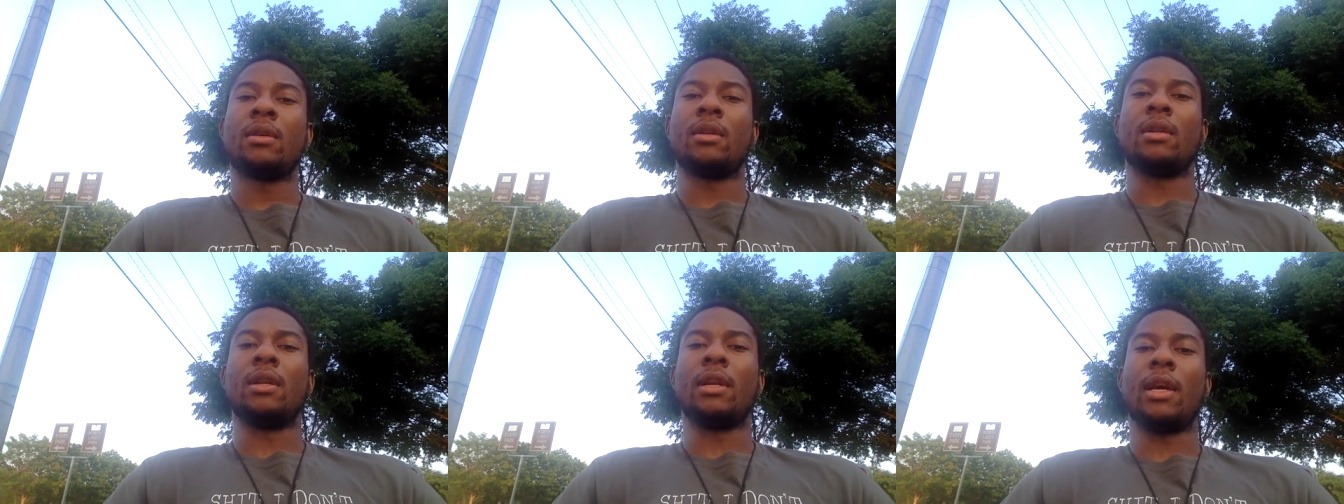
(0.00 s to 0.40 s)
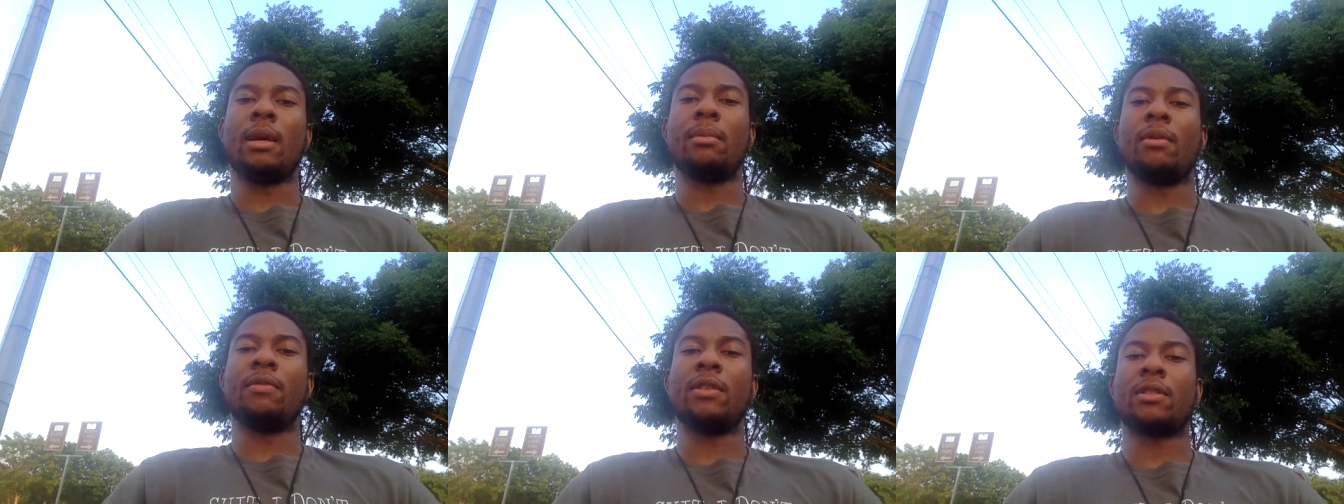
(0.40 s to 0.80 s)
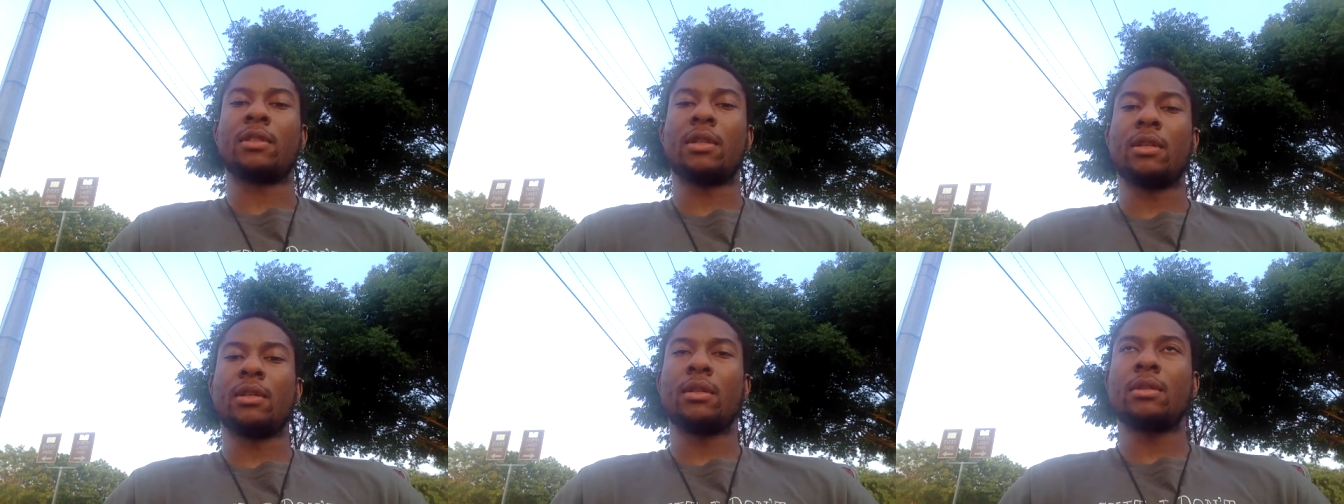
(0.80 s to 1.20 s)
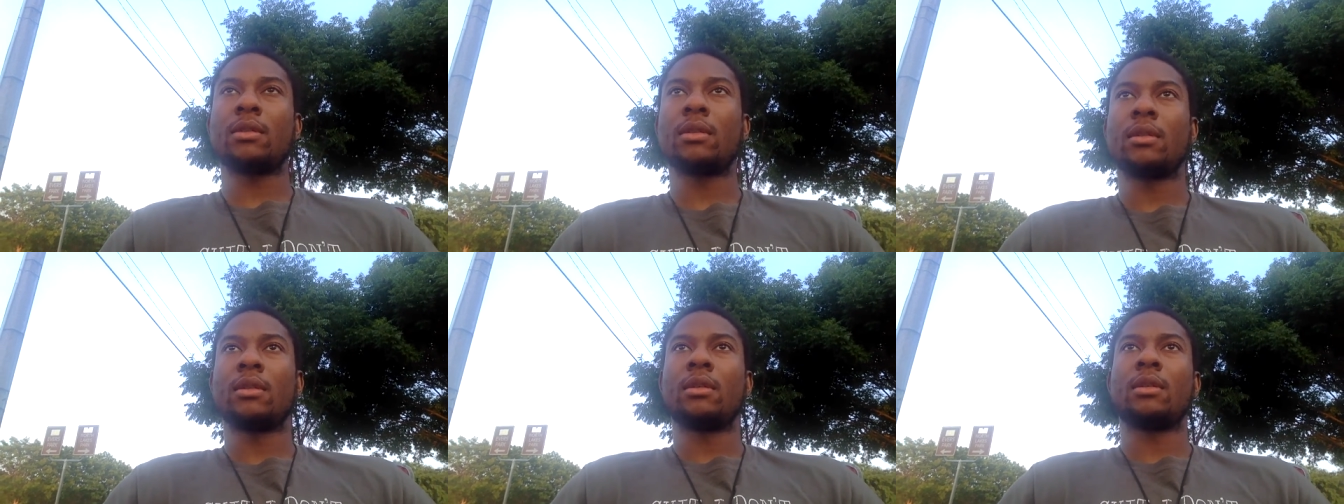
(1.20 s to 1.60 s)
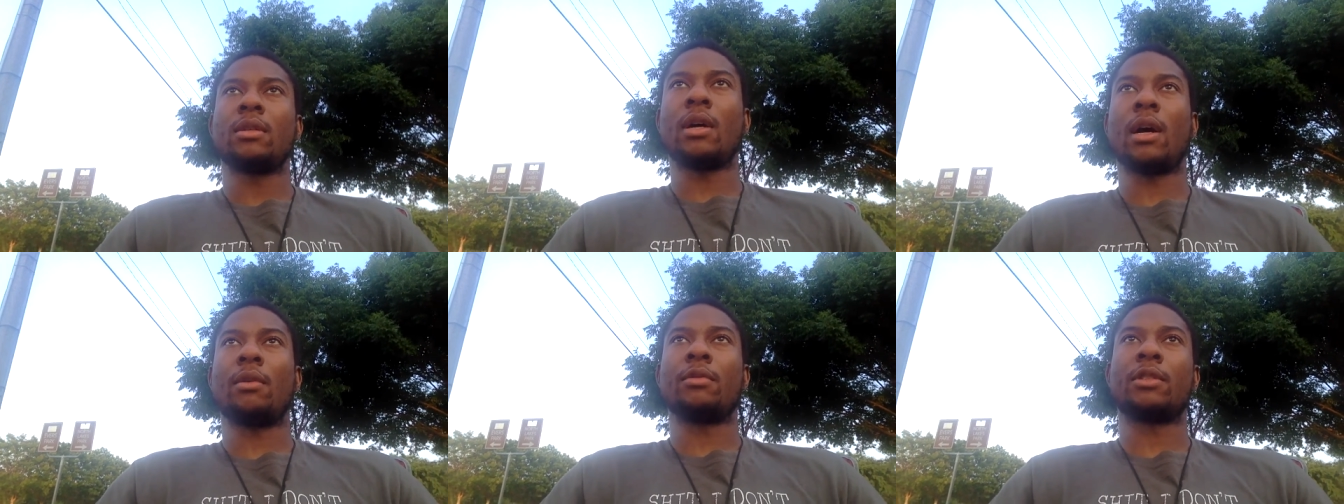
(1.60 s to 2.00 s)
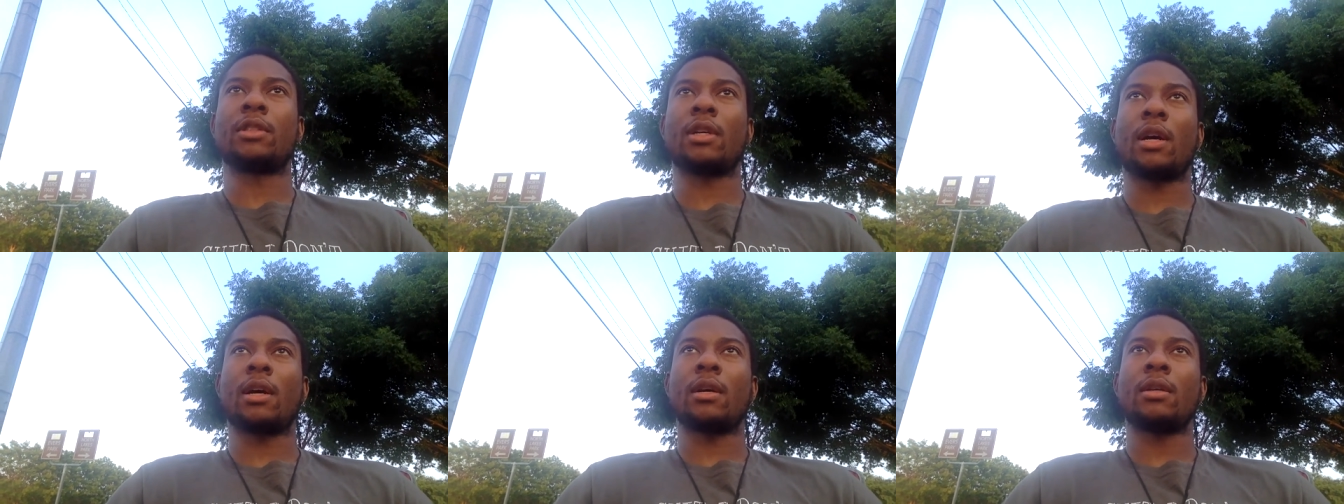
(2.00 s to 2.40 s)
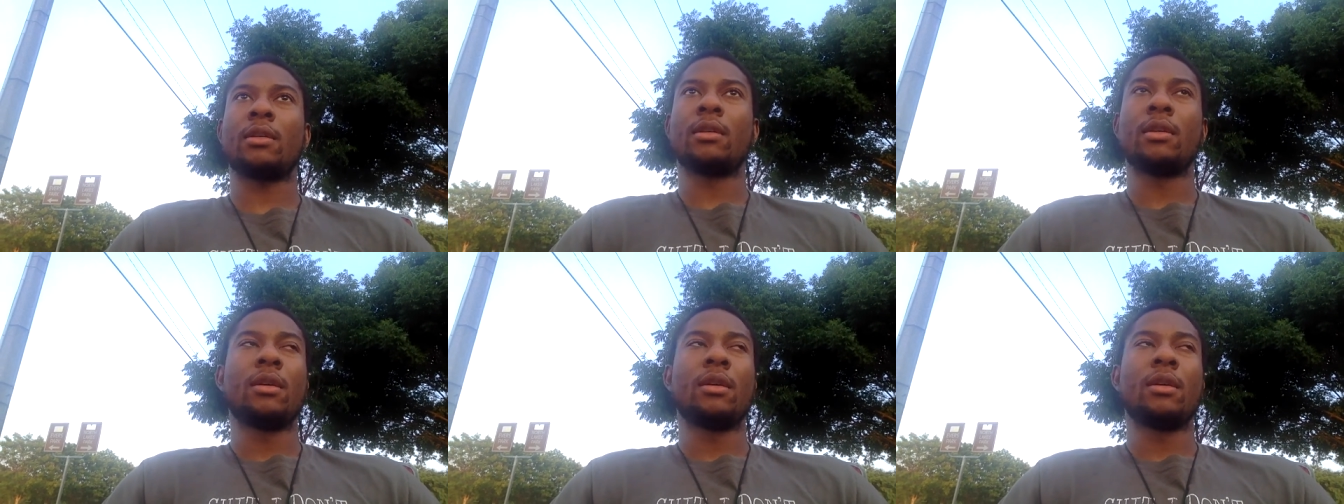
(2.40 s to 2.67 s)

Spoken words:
in the name of His Son, Yahawashai,